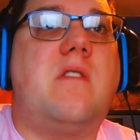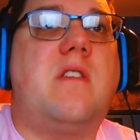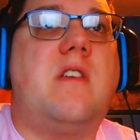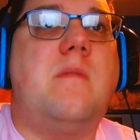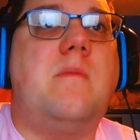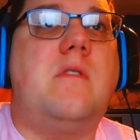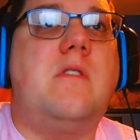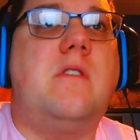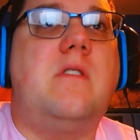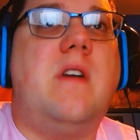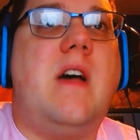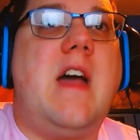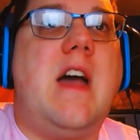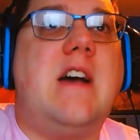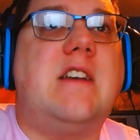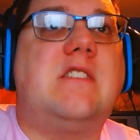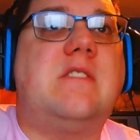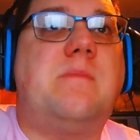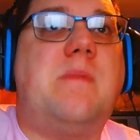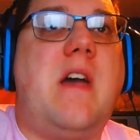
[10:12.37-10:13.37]
Kimball
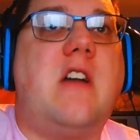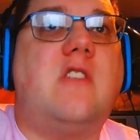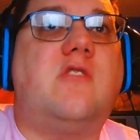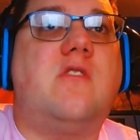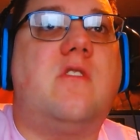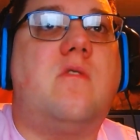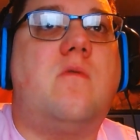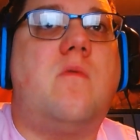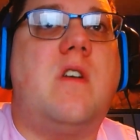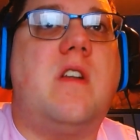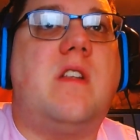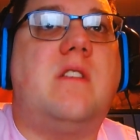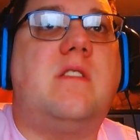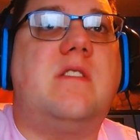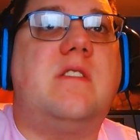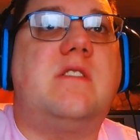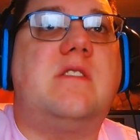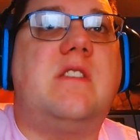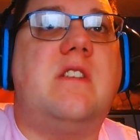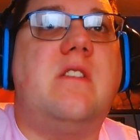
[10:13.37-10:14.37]
asks Patrick what
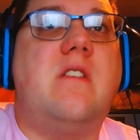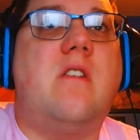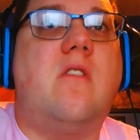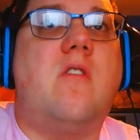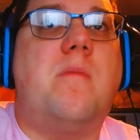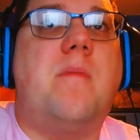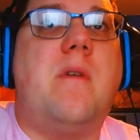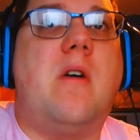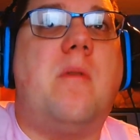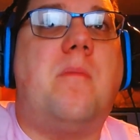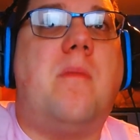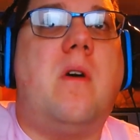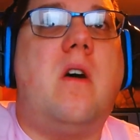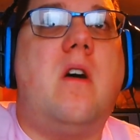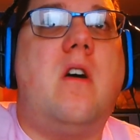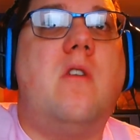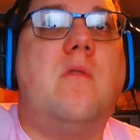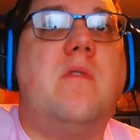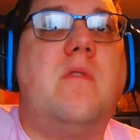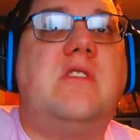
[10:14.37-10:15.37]
does he know about
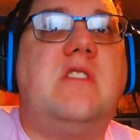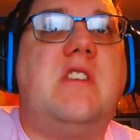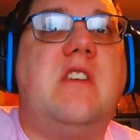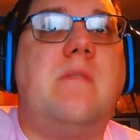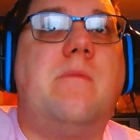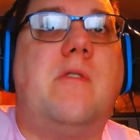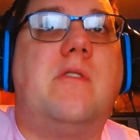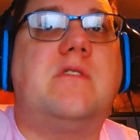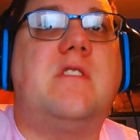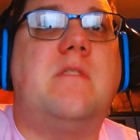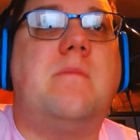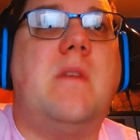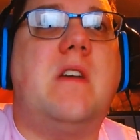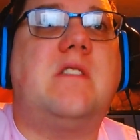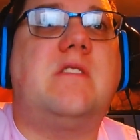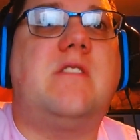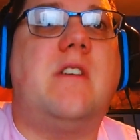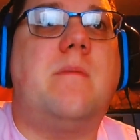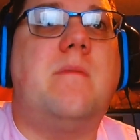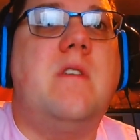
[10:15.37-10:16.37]
Paul, which he mostly
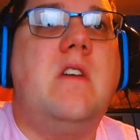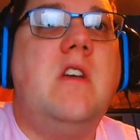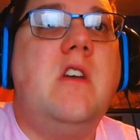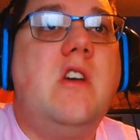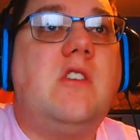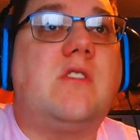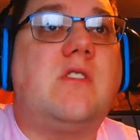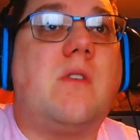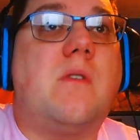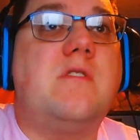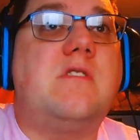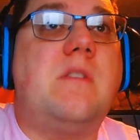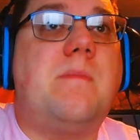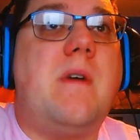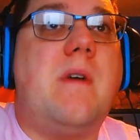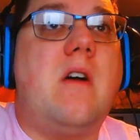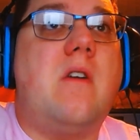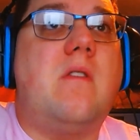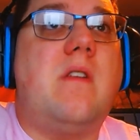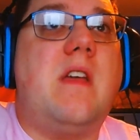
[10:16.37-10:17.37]
makes up stories
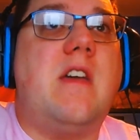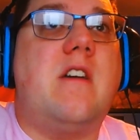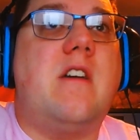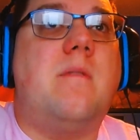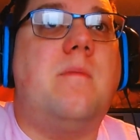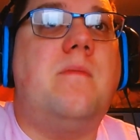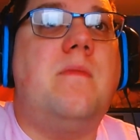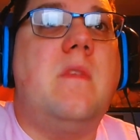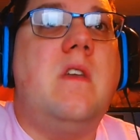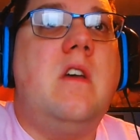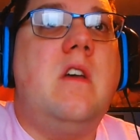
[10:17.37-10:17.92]
about him,